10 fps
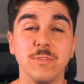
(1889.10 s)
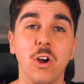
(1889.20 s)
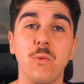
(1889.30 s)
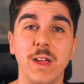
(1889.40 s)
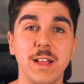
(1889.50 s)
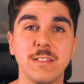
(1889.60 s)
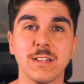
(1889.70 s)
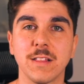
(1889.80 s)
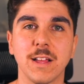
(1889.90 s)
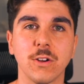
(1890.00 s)
no
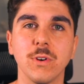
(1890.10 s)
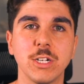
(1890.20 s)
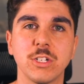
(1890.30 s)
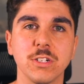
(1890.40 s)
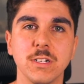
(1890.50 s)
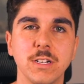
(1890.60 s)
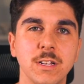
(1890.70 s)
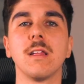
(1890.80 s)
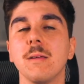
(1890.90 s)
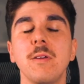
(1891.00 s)
answer to that question.
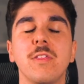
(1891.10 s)
Glemy